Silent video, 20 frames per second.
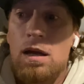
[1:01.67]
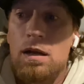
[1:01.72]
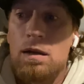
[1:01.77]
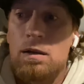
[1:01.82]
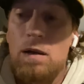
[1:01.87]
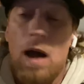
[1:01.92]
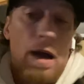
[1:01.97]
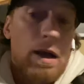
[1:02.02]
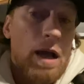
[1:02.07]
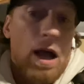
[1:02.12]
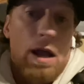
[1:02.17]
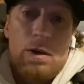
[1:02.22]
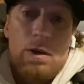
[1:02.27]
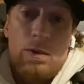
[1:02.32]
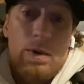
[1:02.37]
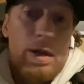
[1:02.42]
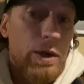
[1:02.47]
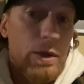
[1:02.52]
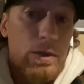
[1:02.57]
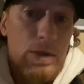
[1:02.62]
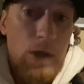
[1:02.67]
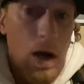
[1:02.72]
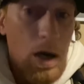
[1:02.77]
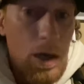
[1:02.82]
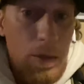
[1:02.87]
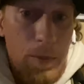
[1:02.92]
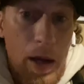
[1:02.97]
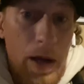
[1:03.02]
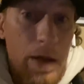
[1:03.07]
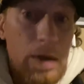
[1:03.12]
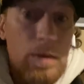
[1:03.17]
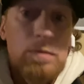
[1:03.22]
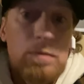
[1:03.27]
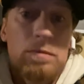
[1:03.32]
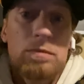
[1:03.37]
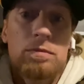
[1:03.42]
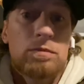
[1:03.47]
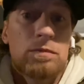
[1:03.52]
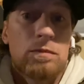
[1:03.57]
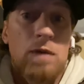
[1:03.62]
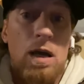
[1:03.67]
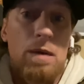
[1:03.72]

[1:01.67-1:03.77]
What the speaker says: I don't hear you talk about them. I